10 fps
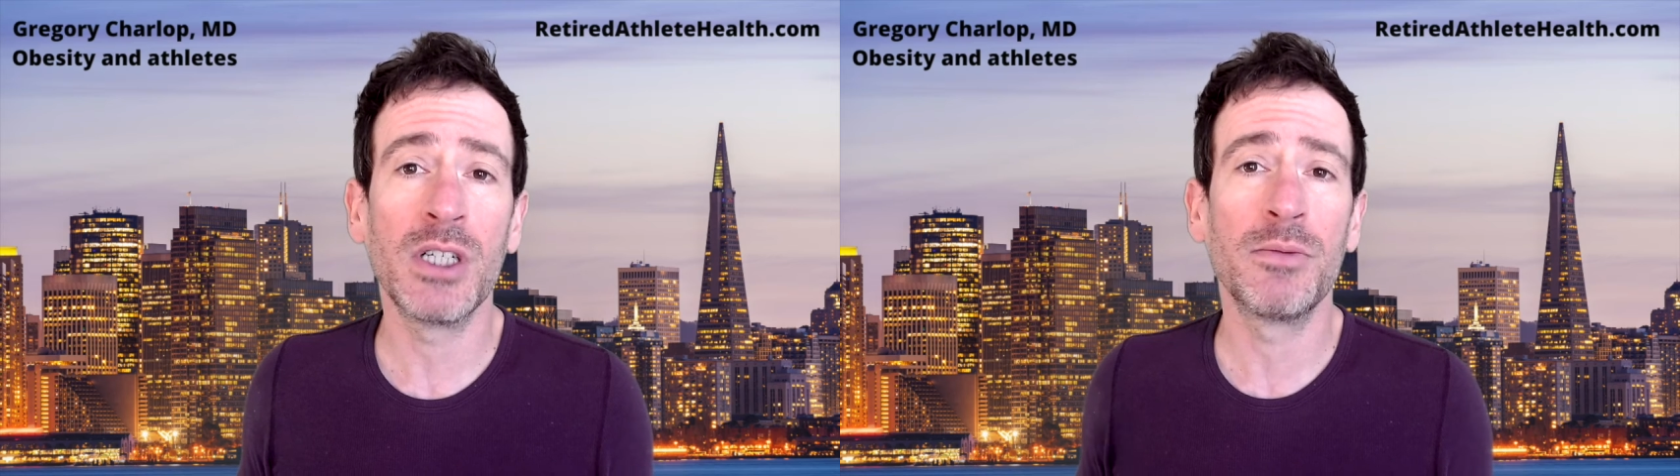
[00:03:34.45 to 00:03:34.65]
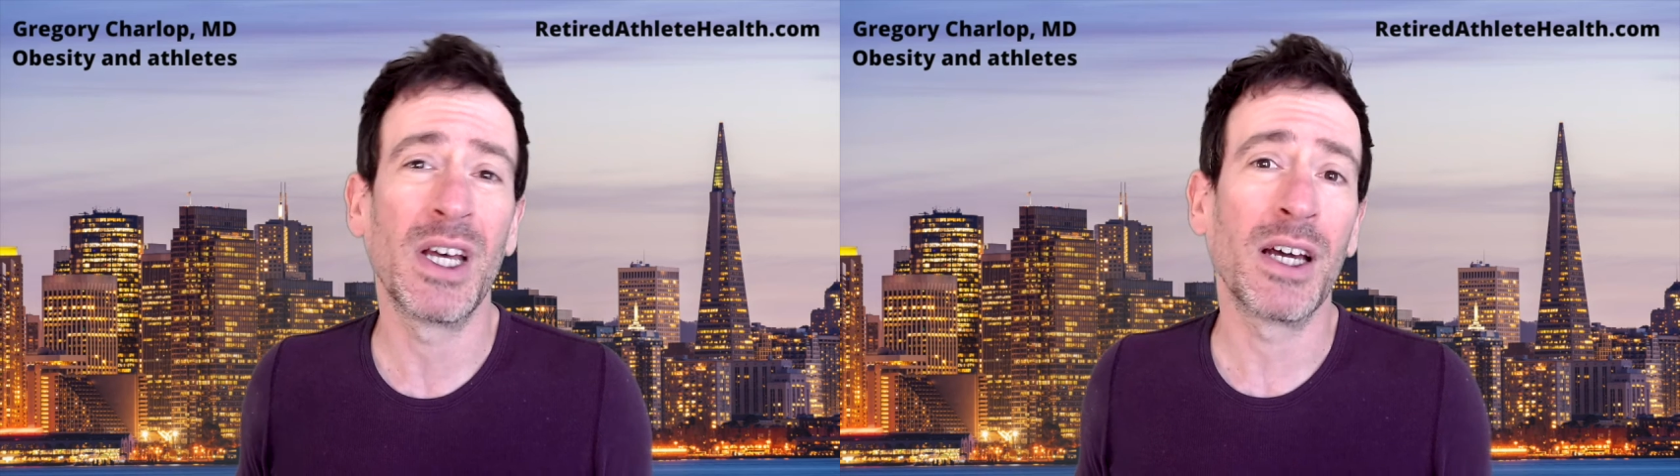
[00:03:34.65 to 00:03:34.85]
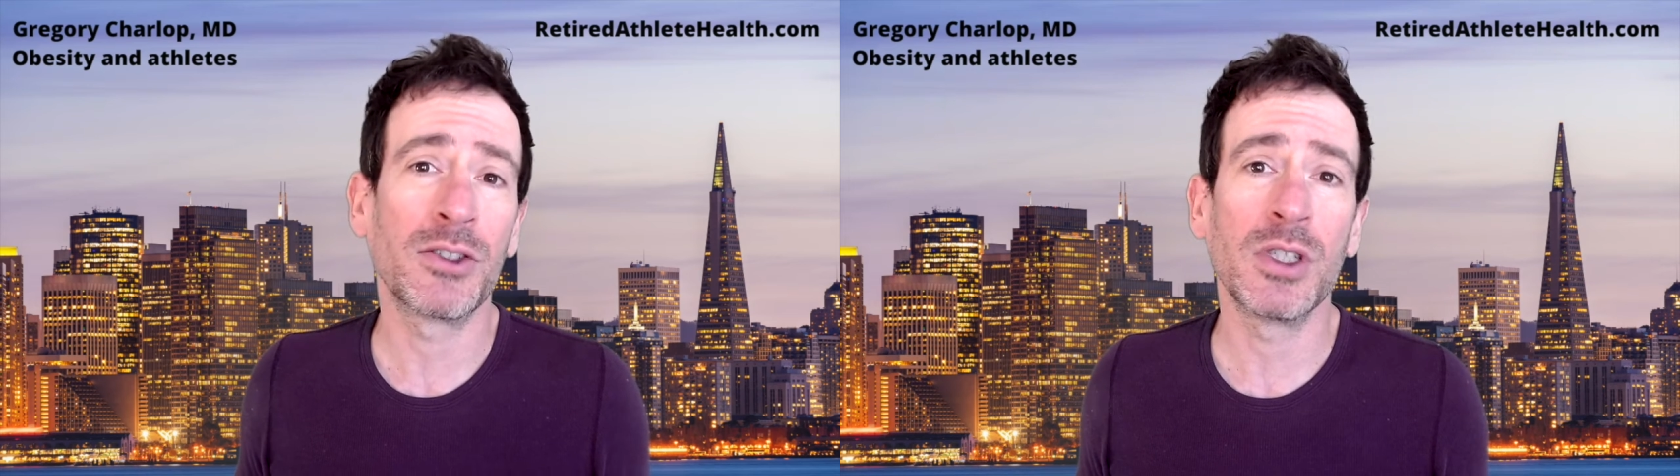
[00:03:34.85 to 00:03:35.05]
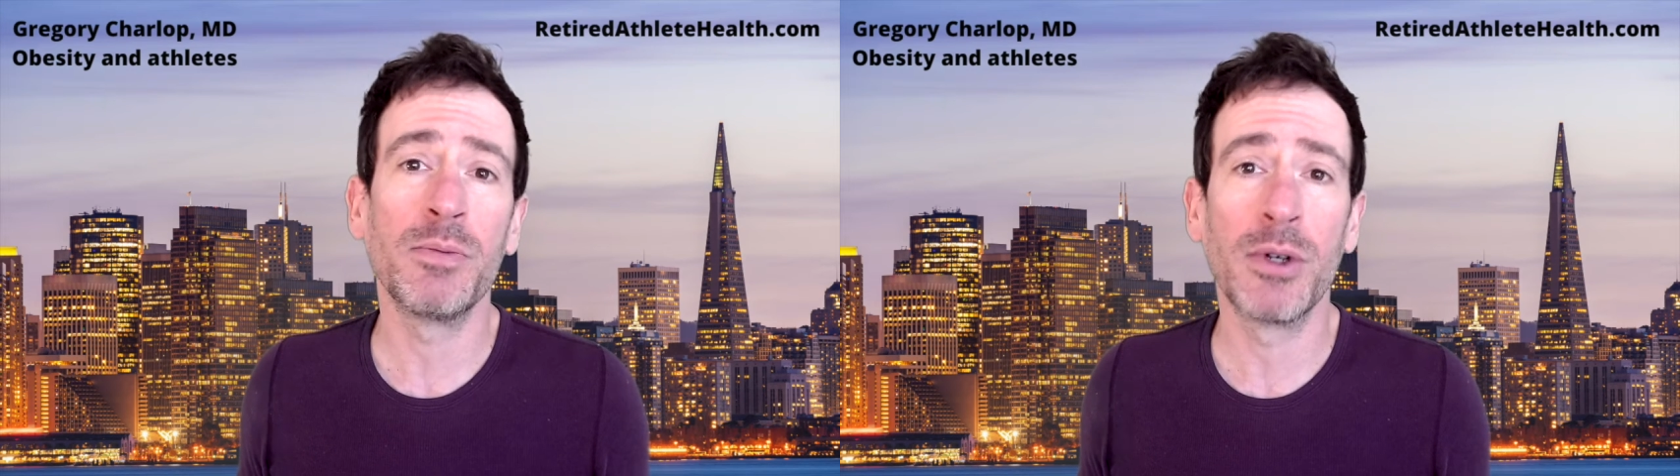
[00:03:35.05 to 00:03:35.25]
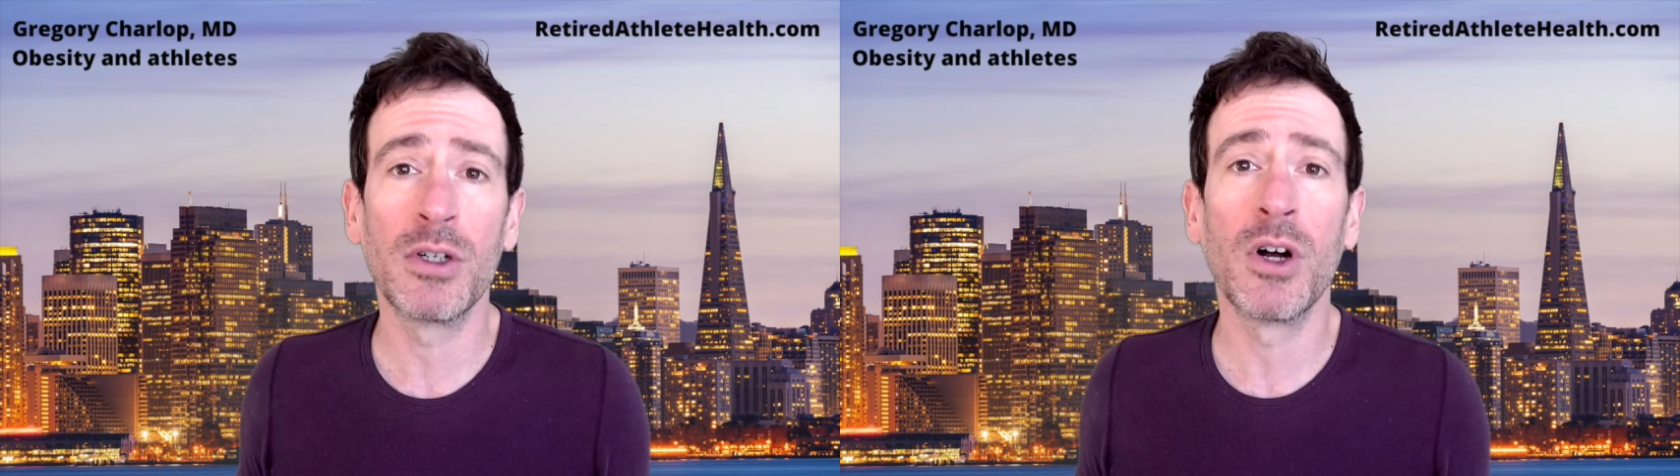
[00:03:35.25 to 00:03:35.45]
to actually
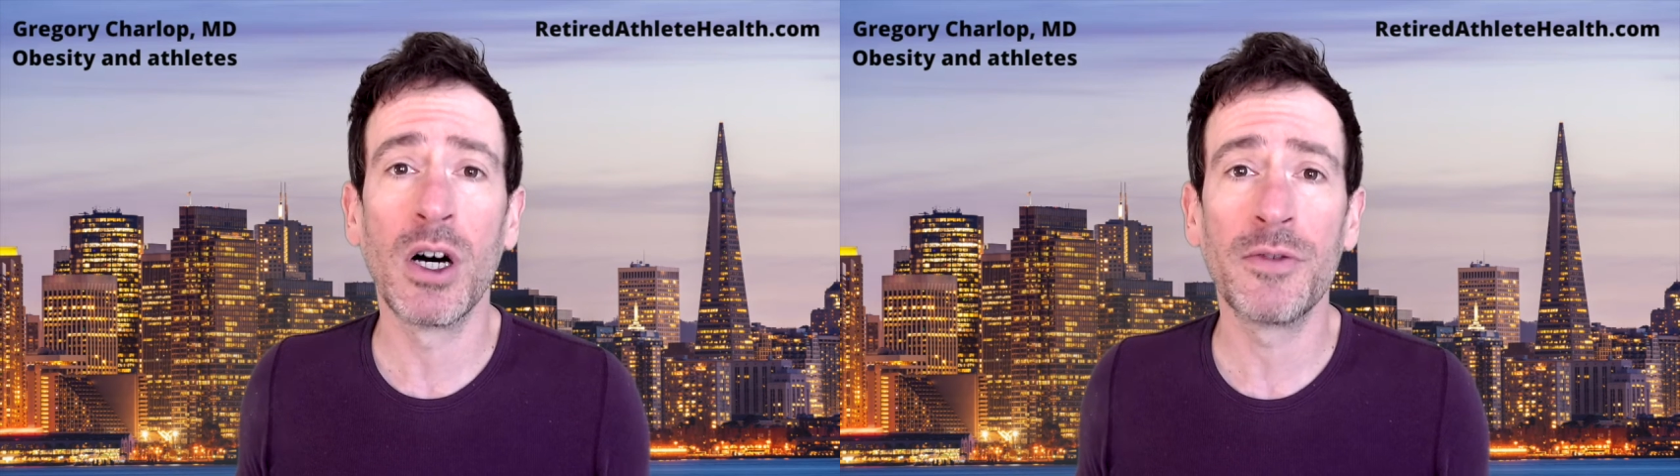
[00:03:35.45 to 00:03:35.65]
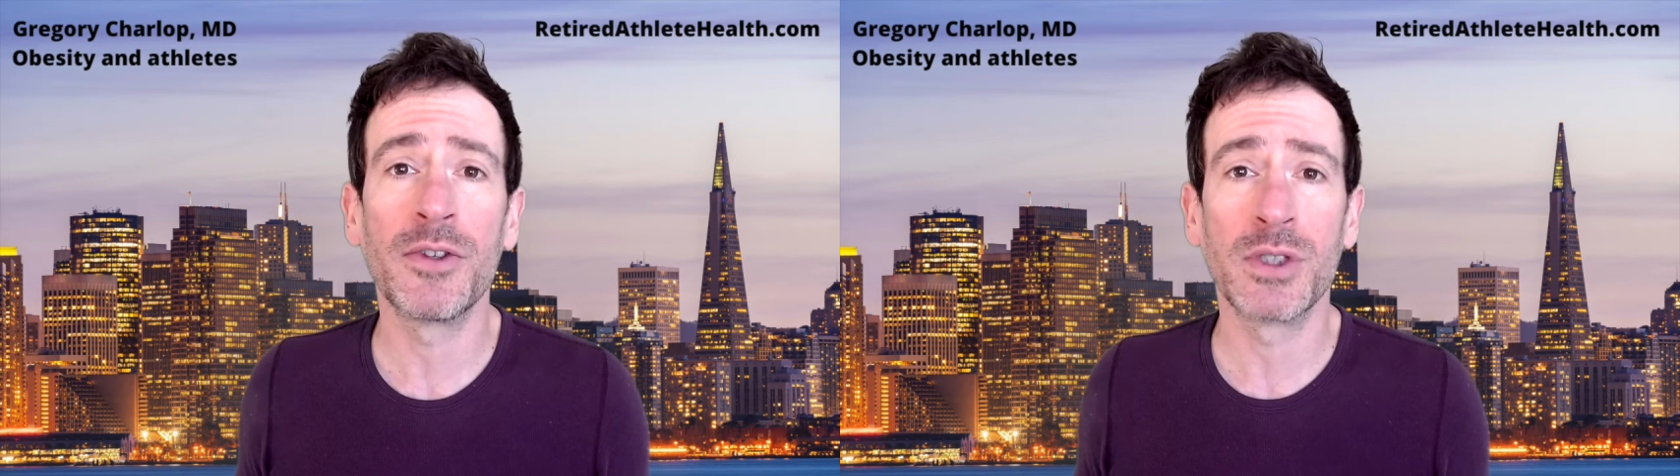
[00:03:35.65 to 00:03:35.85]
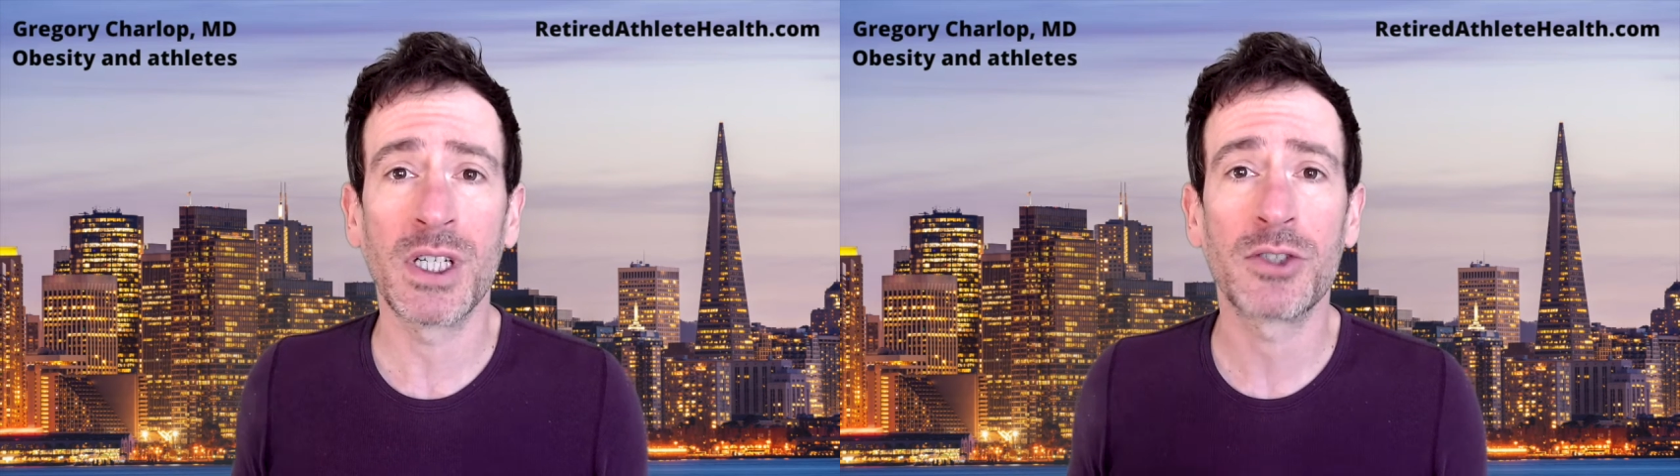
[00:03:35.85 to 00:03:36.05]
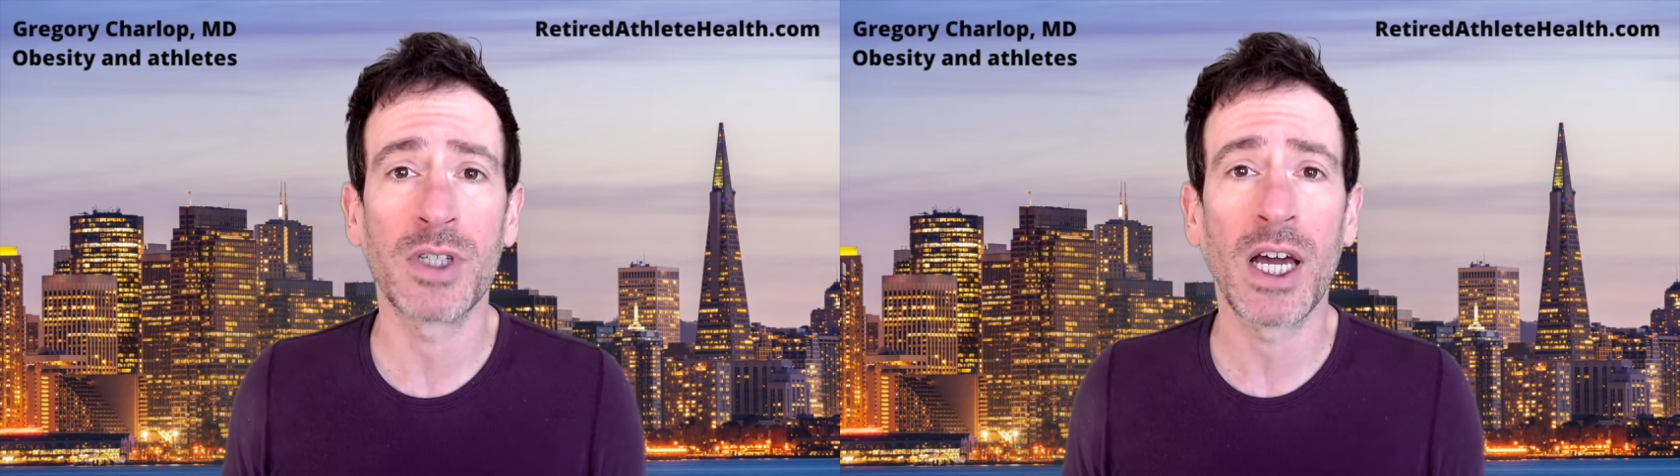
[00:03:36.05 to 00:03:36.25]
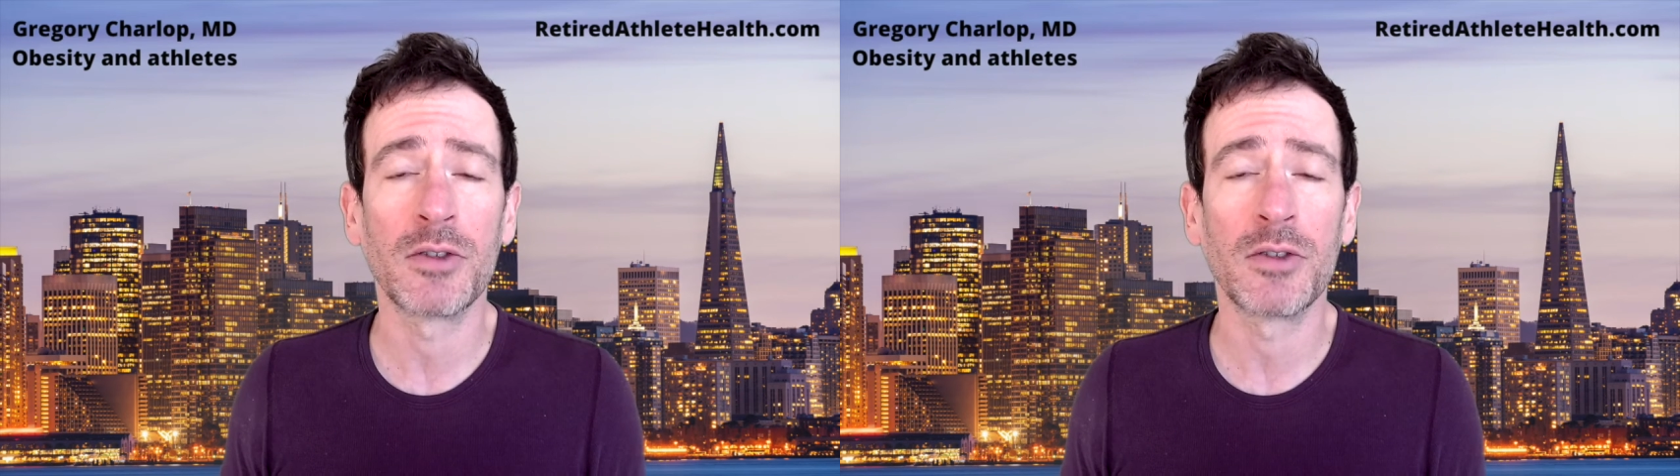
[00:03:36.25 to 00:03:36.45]
burn off those extra
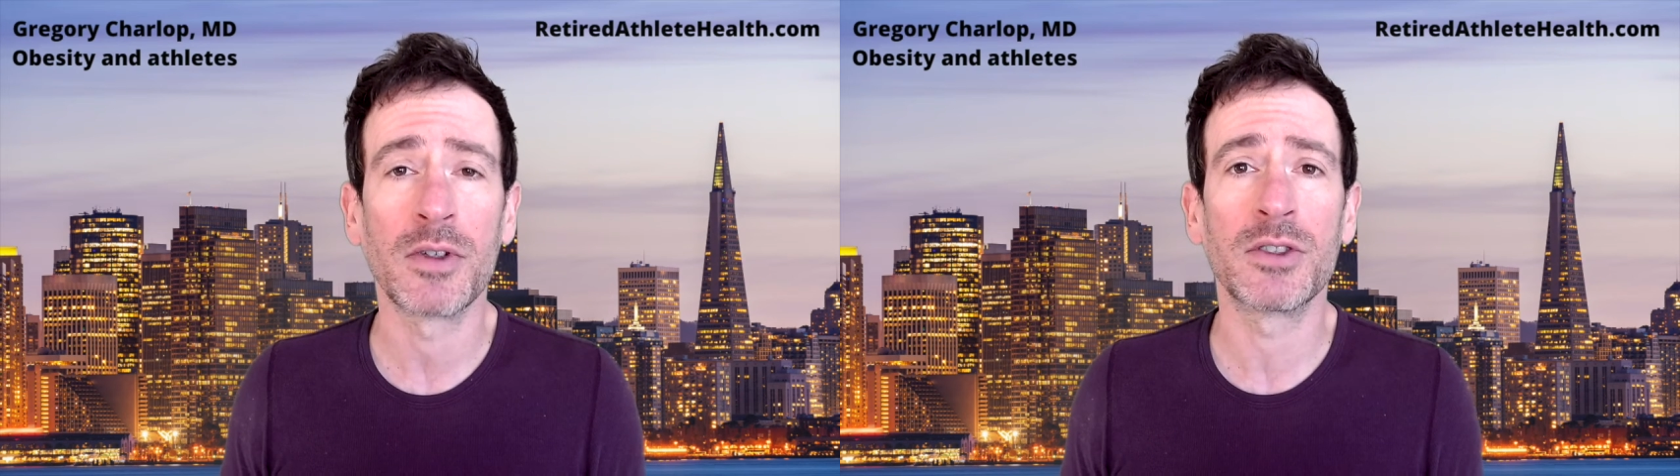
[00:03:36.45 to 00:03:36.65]
calories.